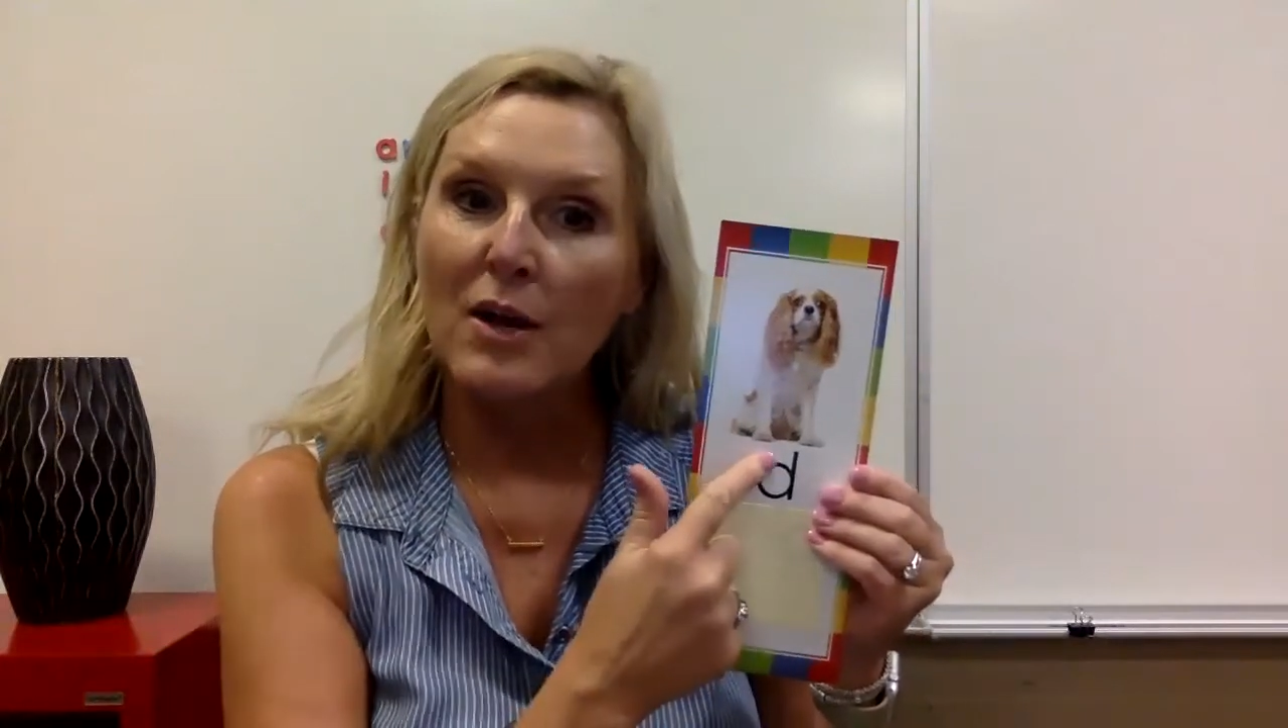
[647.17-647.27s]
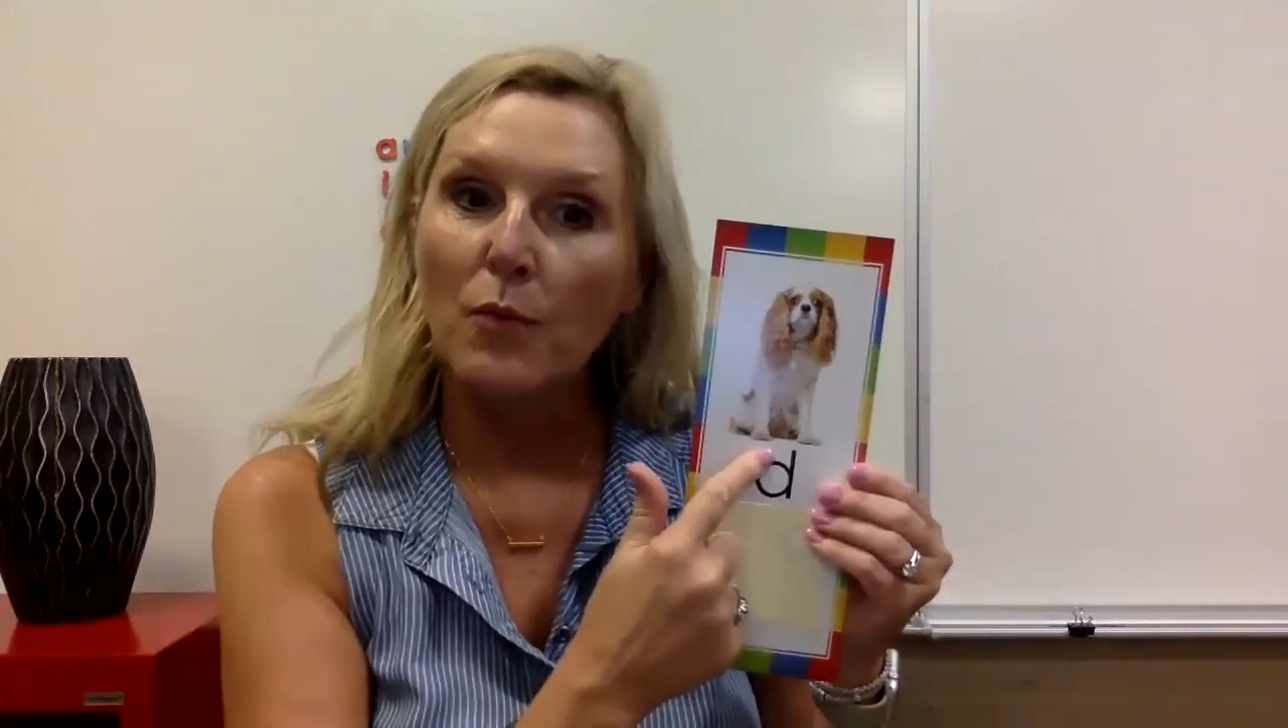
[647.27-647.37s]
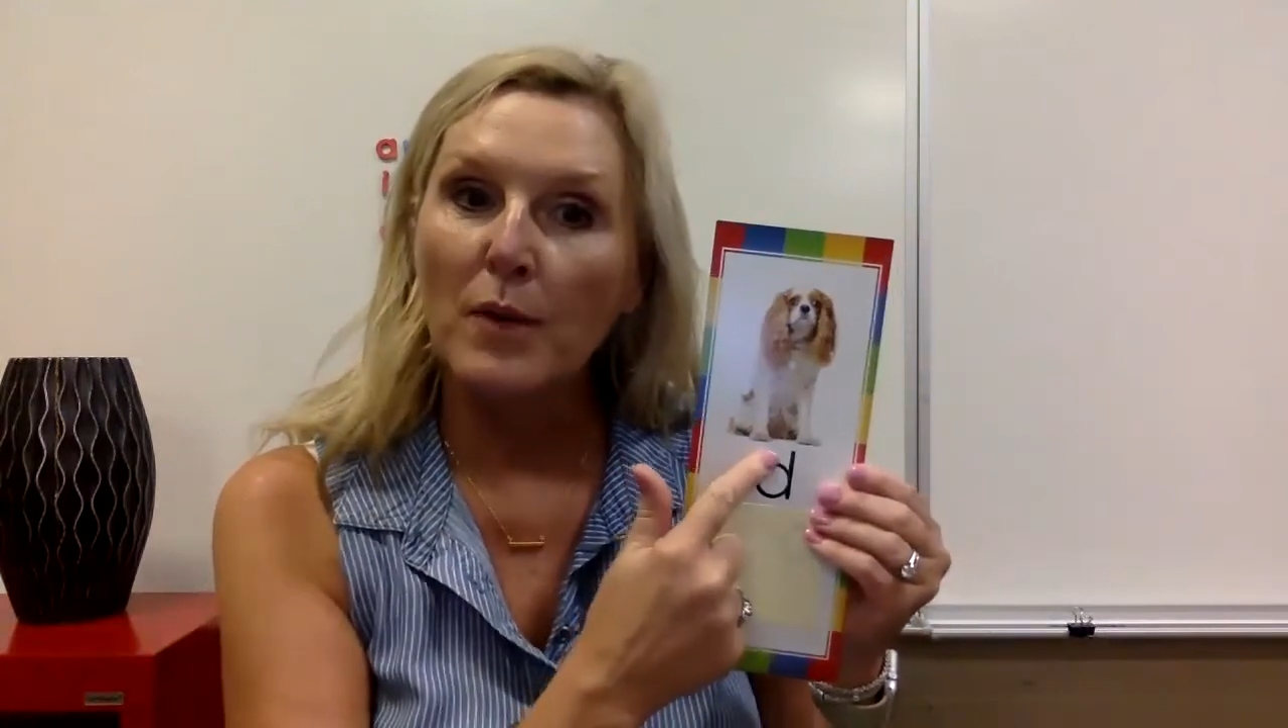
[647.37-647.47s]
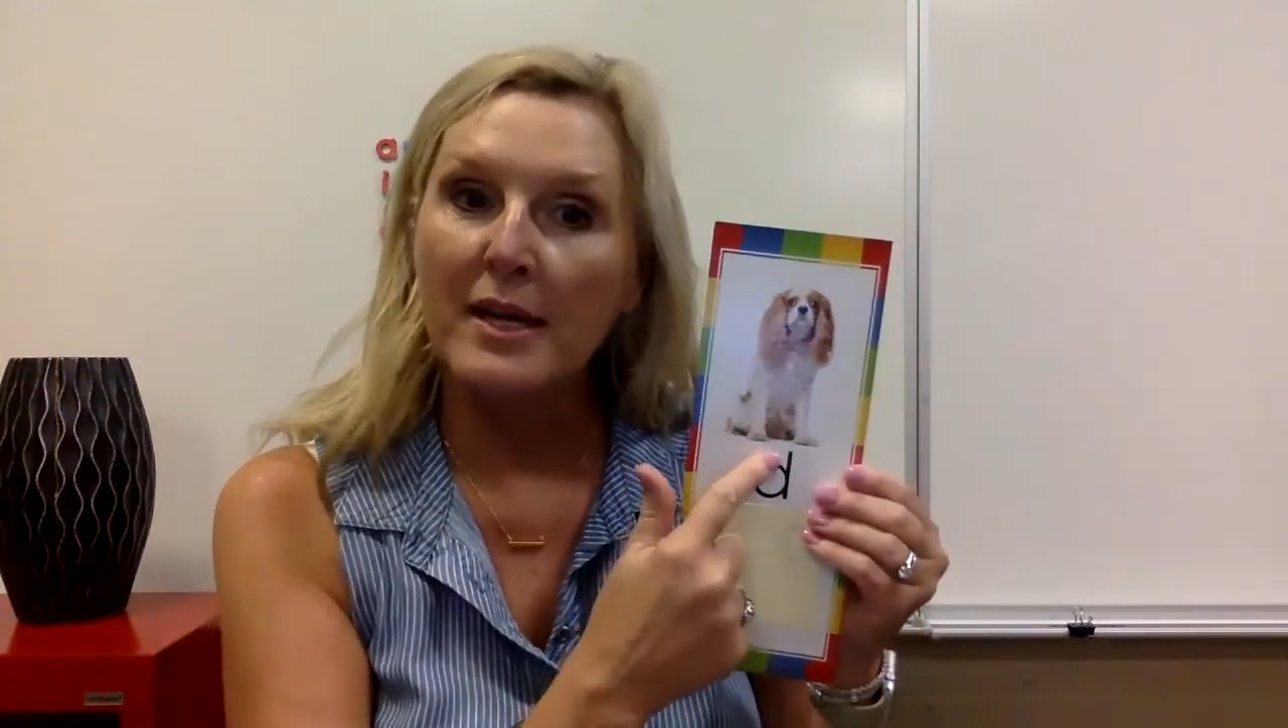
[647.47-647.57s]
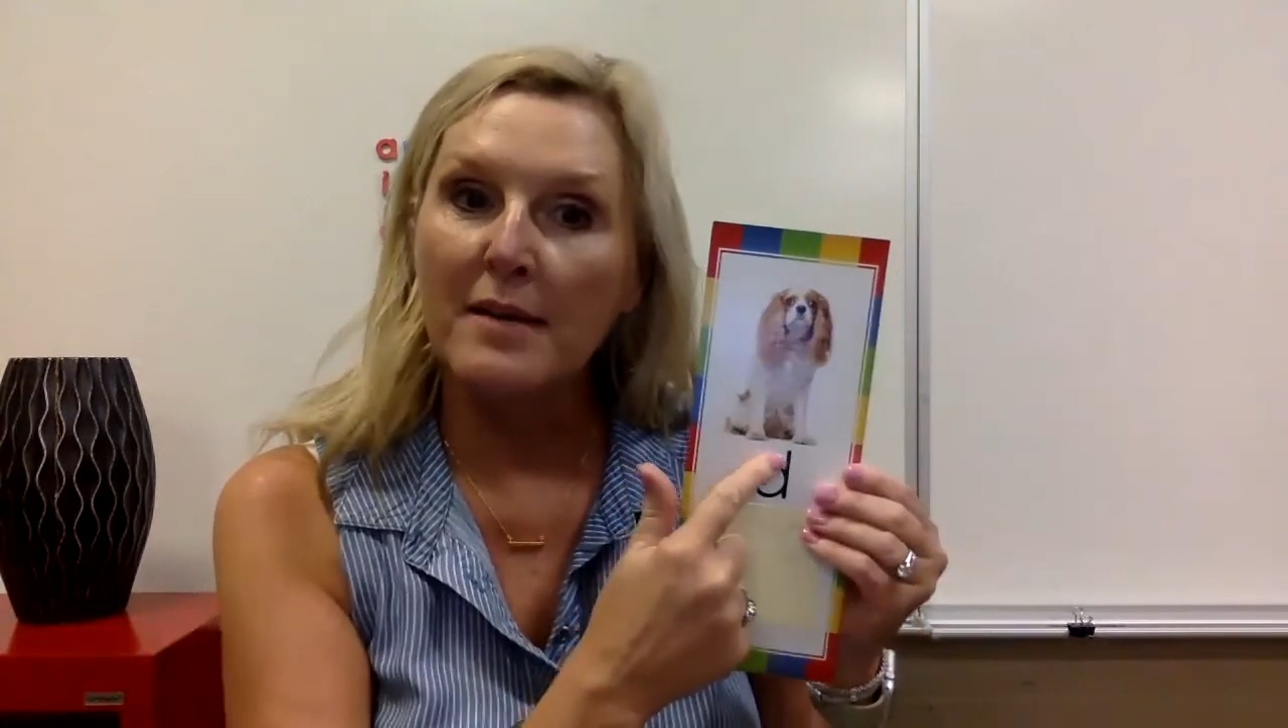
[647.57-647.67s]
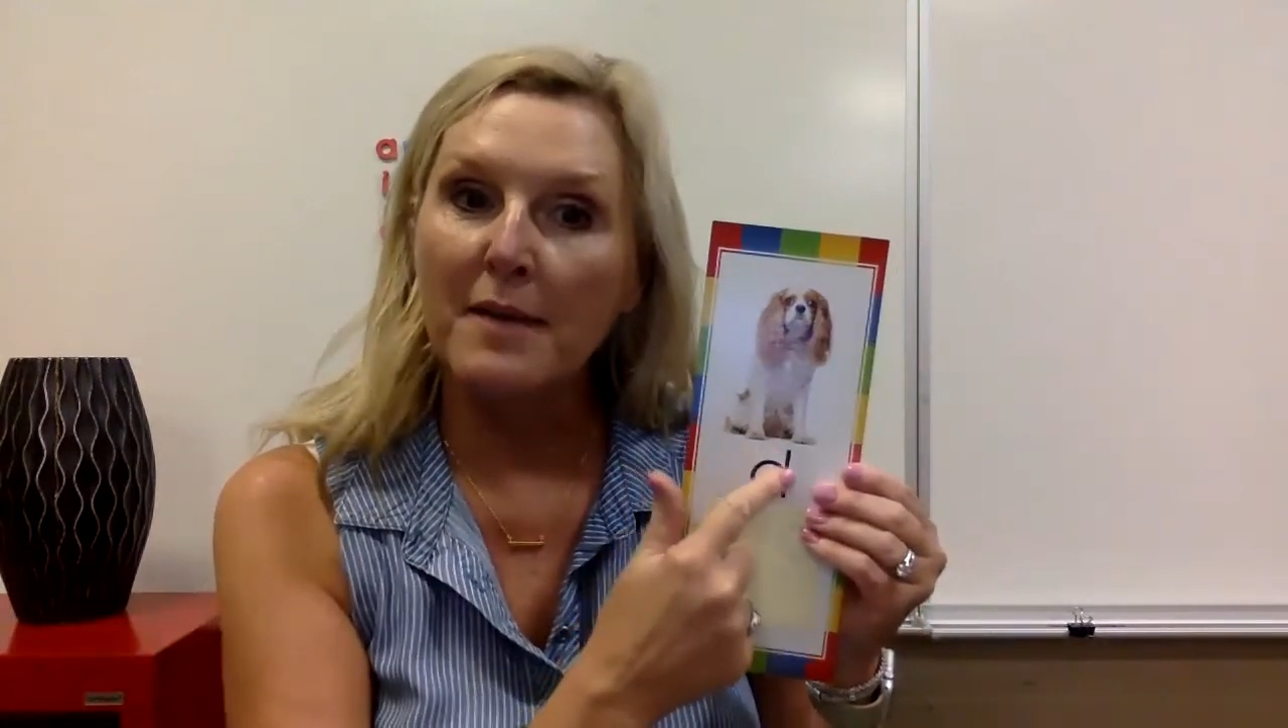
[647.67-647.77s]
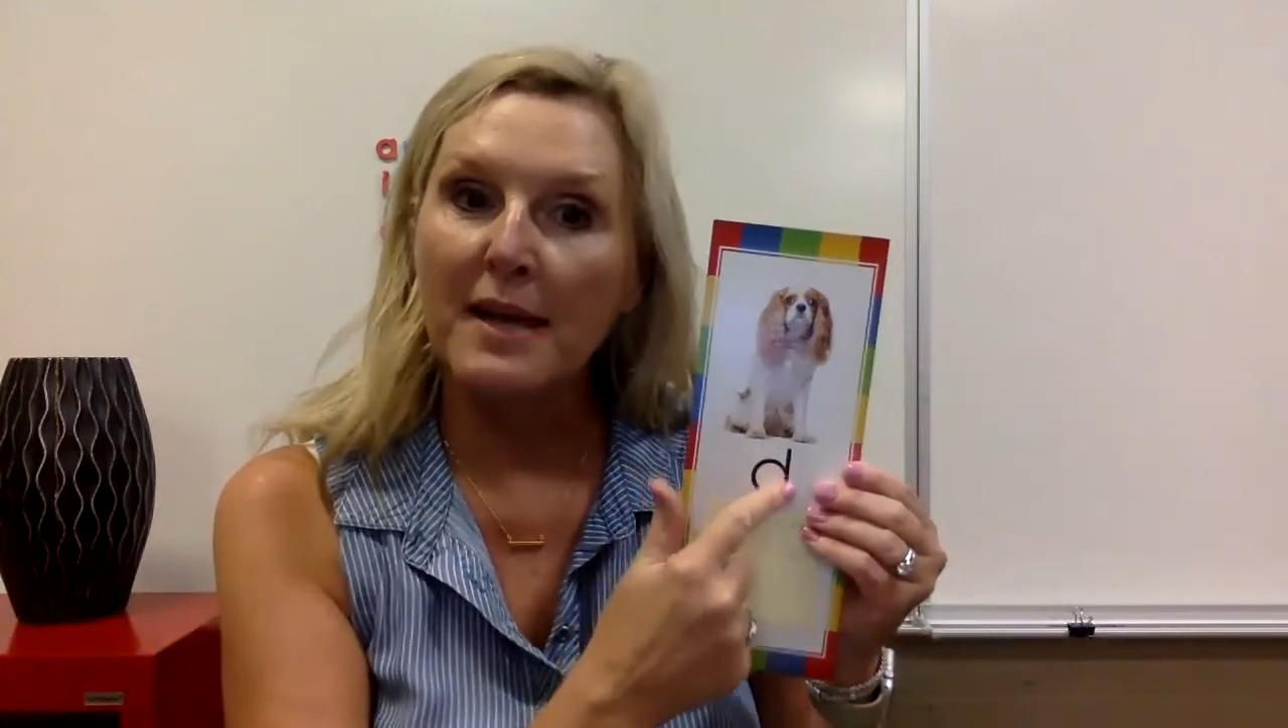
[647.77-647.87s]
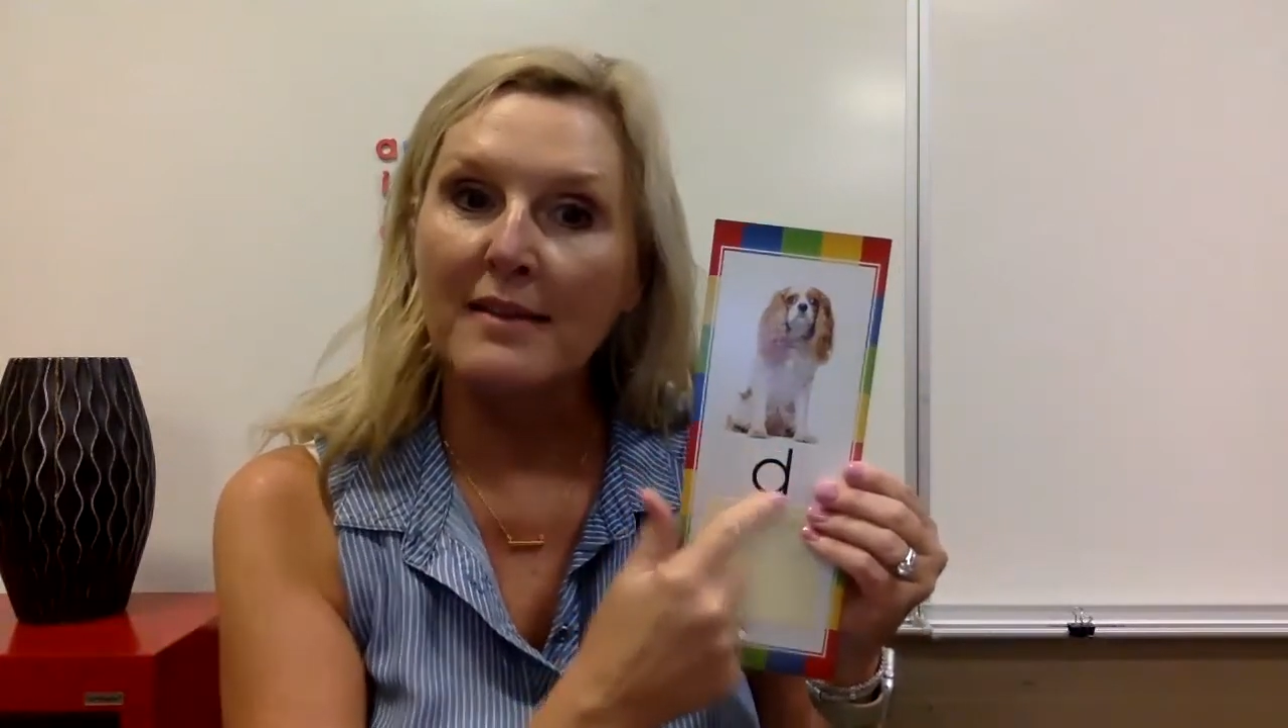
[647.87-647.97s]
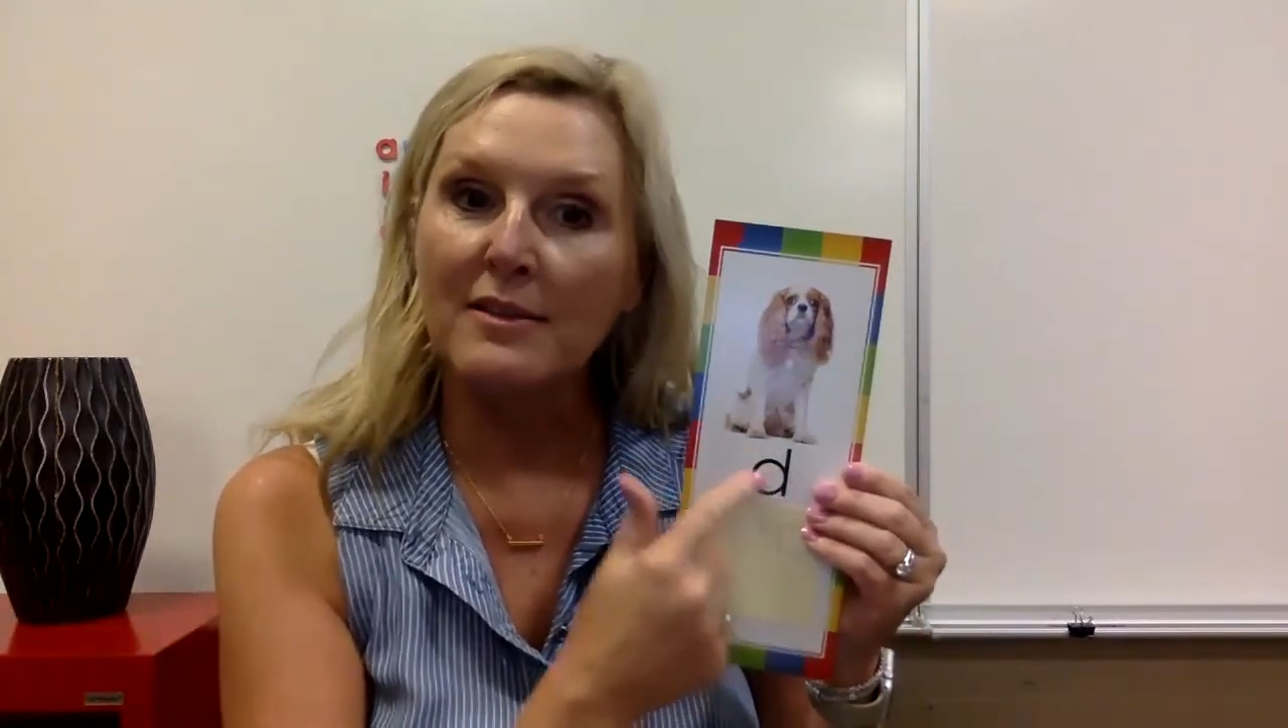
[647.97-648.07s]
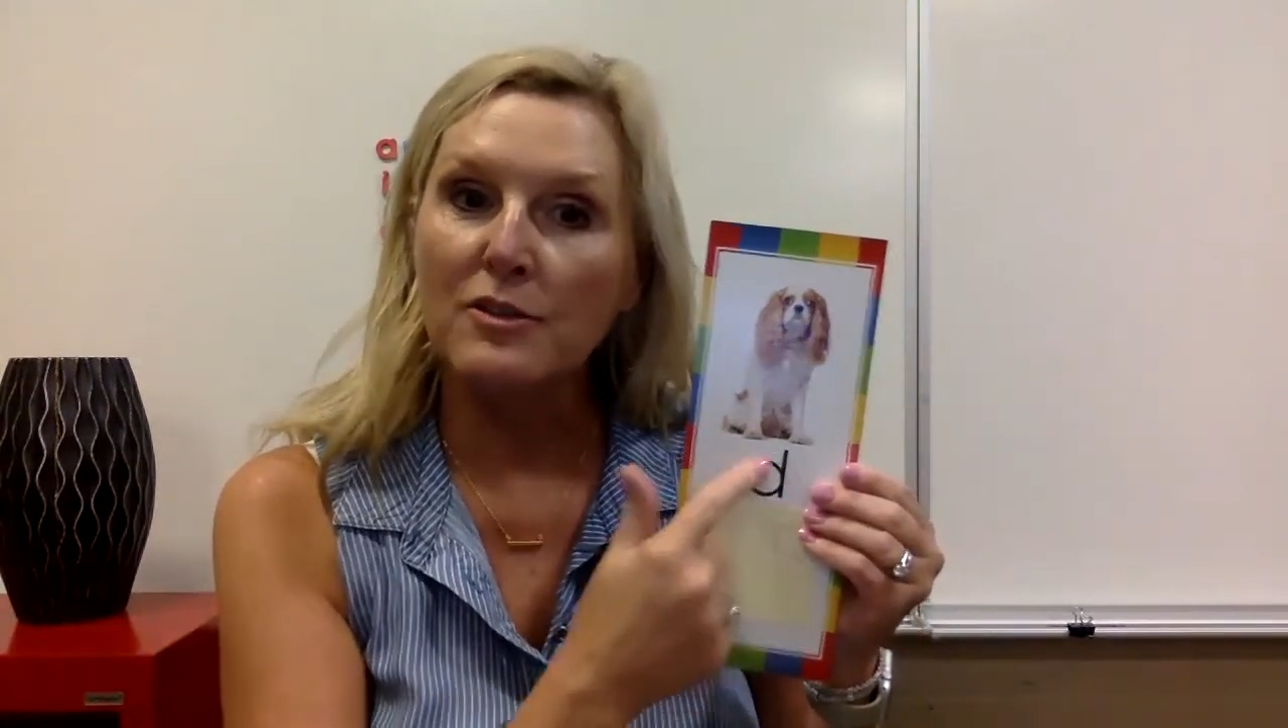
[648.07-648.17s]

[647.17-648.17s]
we can make the